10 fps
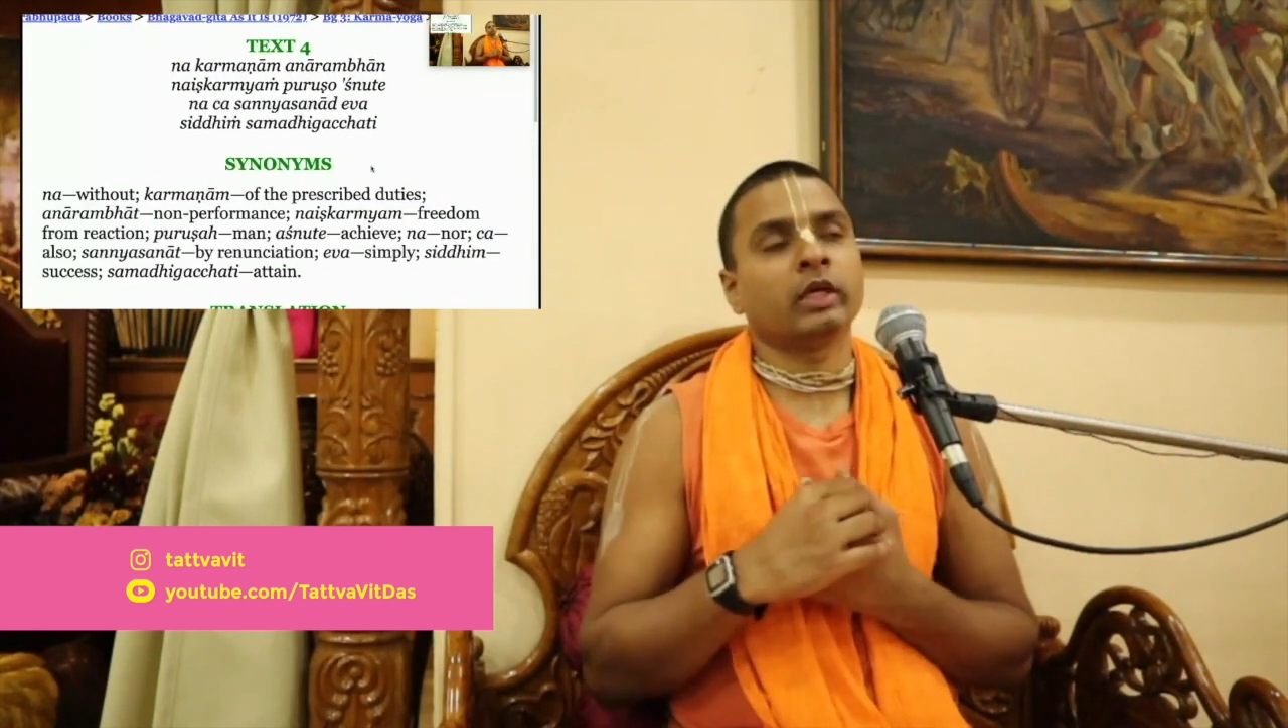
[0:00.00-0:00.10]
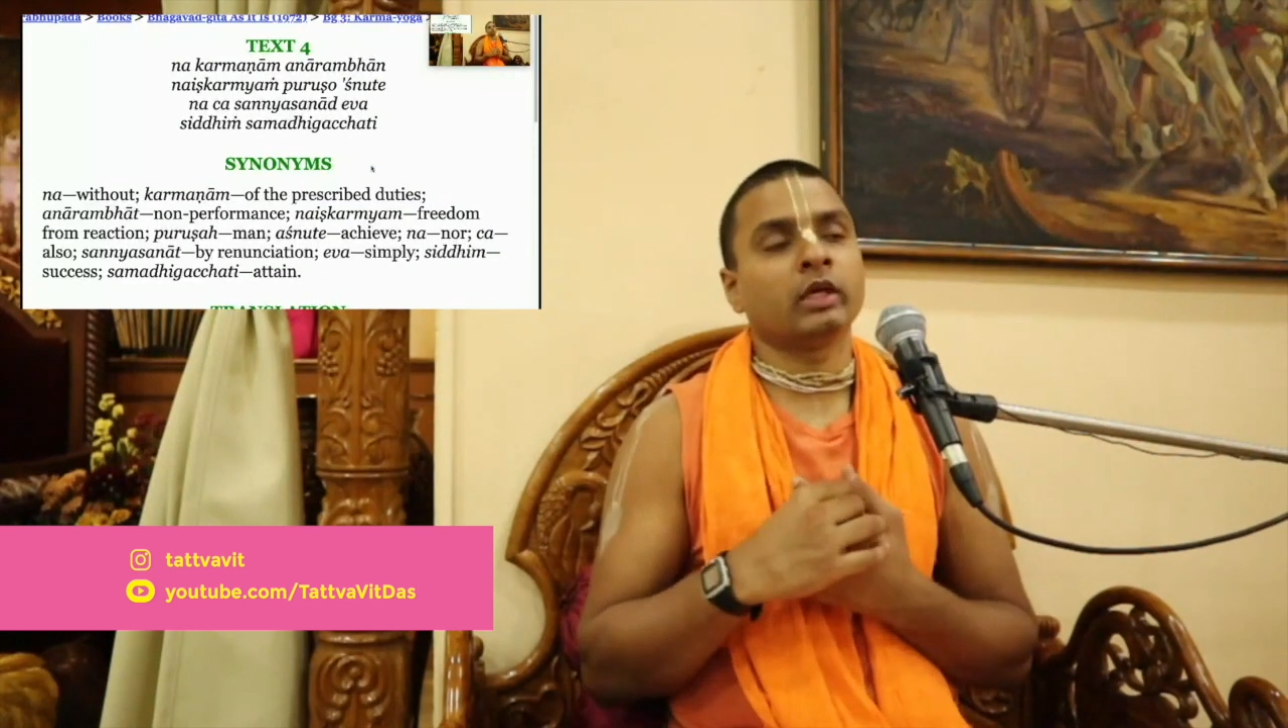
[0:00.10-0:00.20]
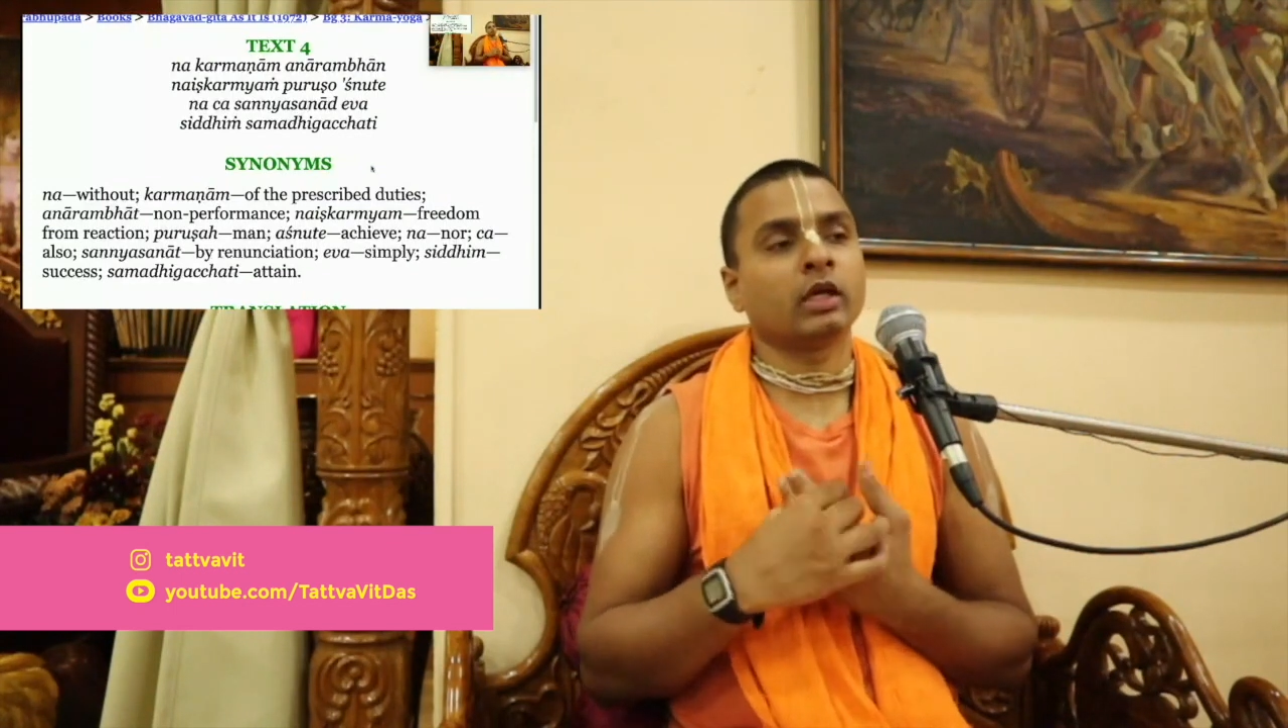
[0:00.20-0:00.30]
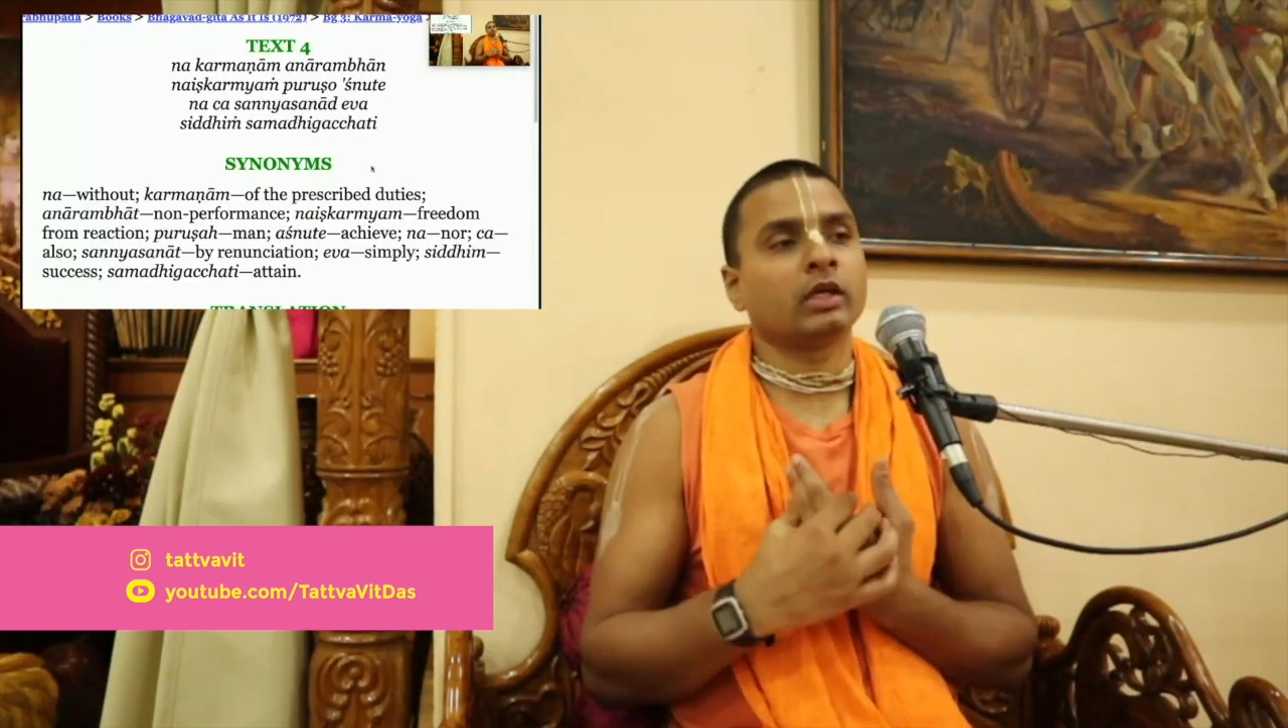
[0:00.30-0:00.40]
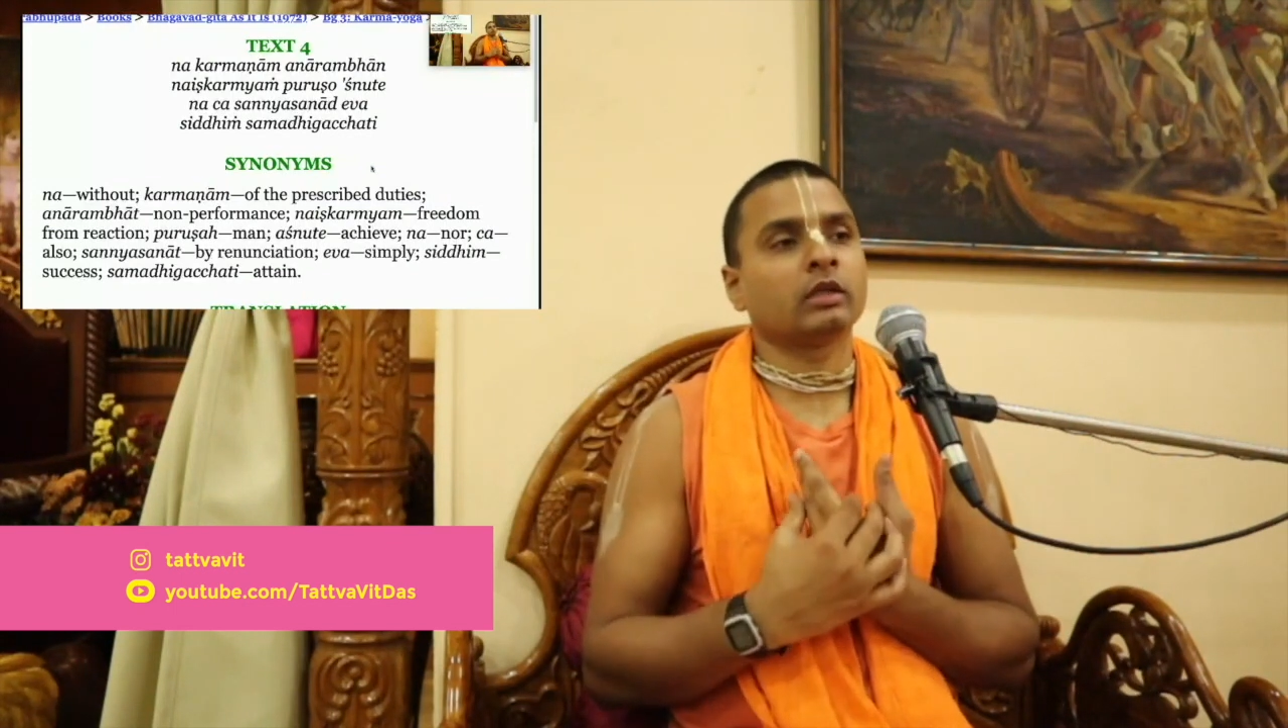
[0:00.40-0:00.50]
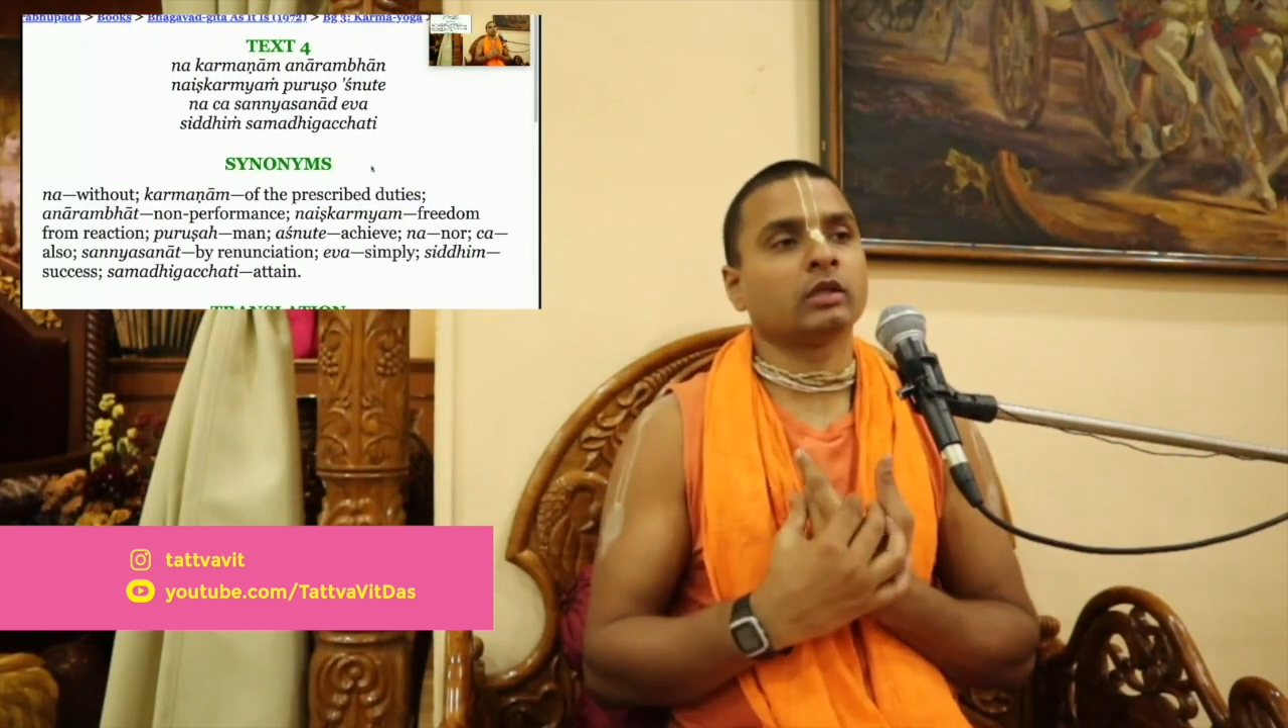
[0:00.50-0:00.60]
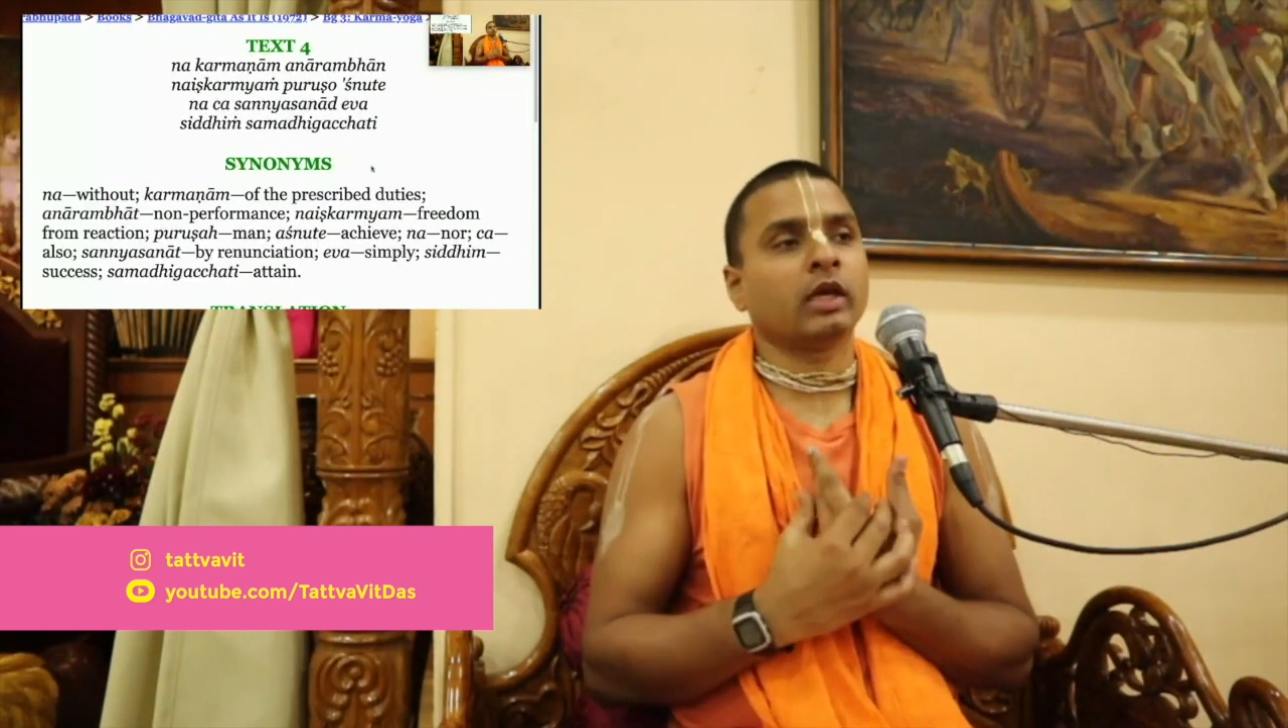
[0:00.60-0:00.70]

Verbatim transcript: degrading